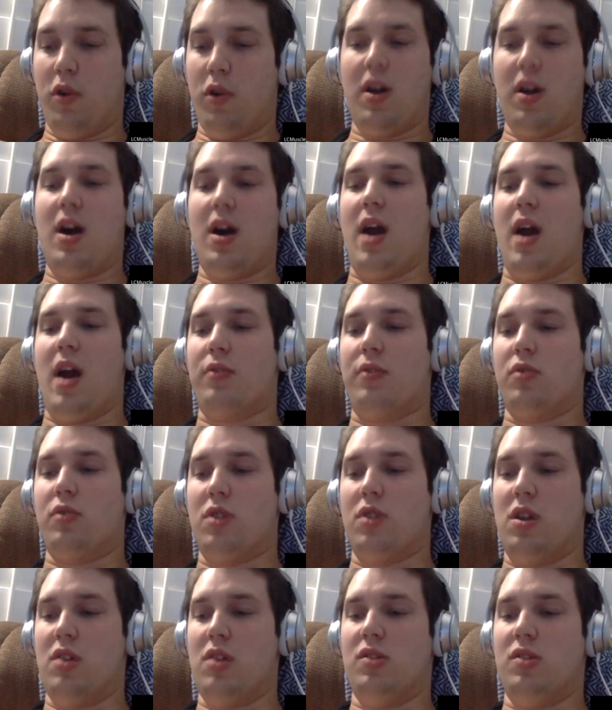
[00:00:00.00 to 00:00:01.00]
high
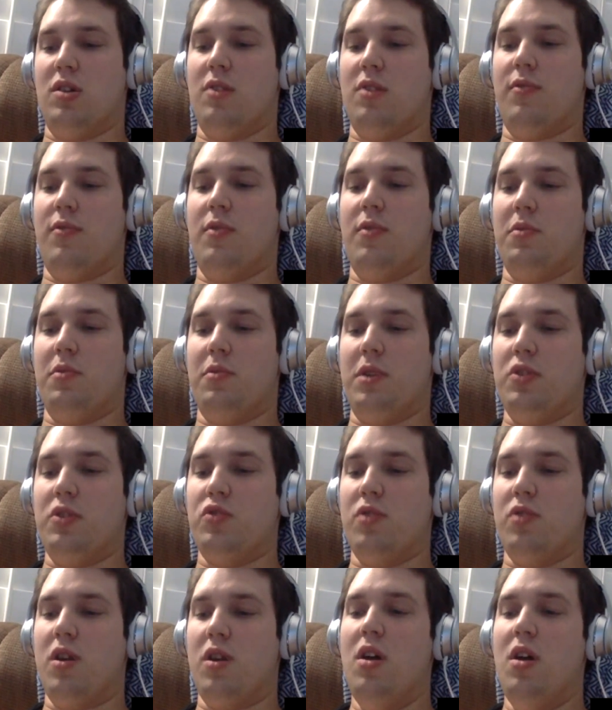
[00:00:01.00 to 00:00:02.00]
after eating dinner from the
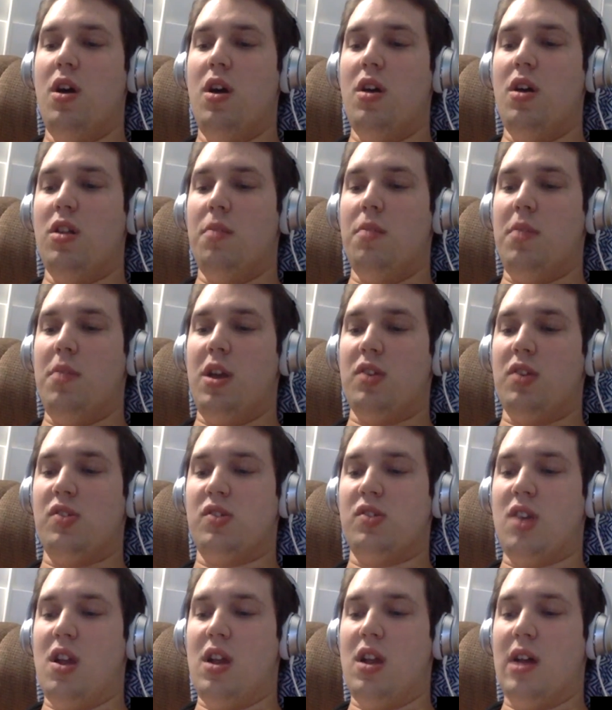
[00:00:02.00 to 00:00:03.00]
restaurant. The man
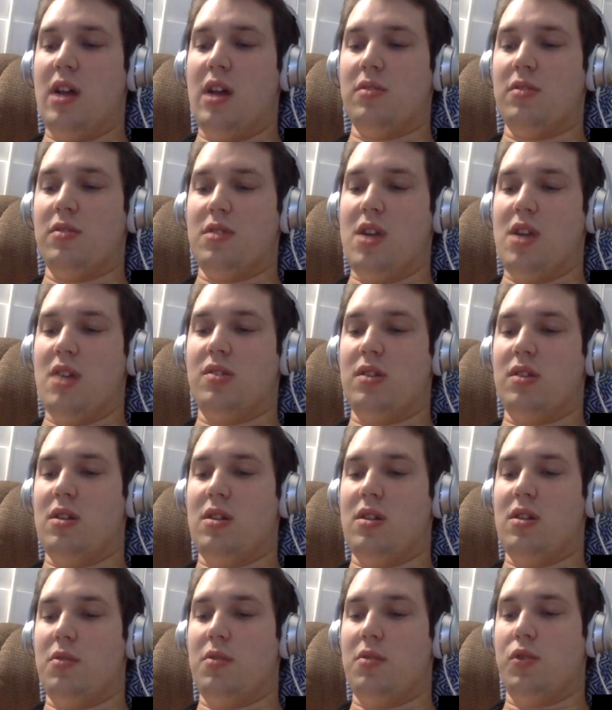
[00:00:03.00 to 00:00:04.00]
stated after he ate
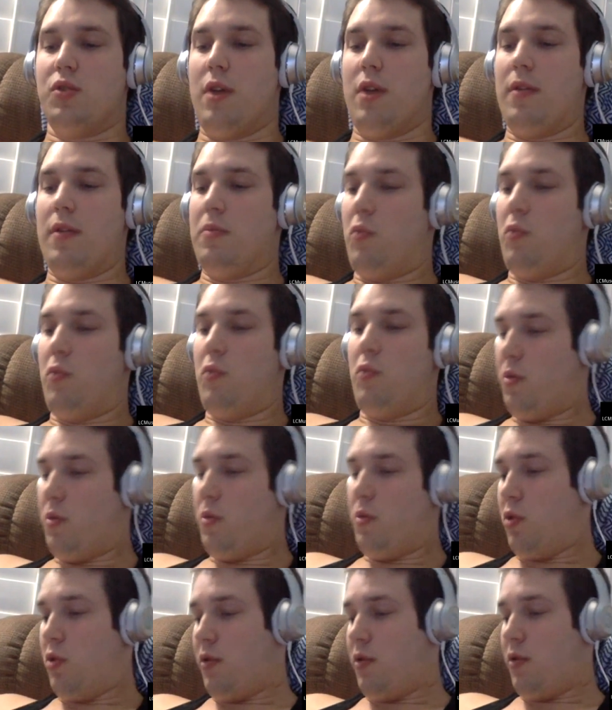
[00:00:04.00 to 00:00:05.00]
dinner he was craving more and
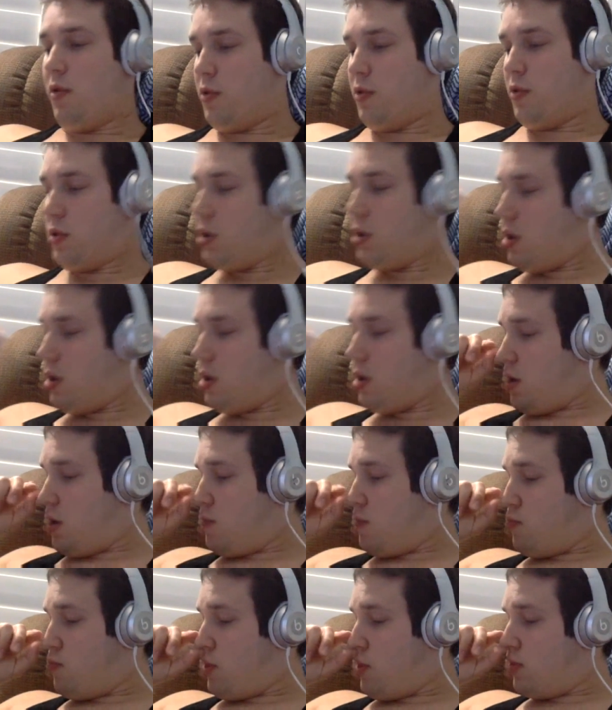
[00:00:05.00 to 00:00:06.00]
more food.
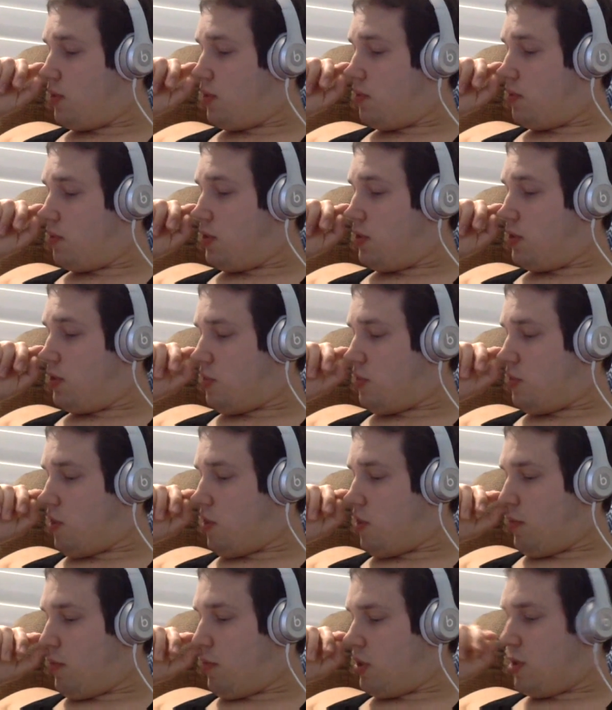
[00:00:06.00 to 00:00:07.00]
Brunswick Police Department went to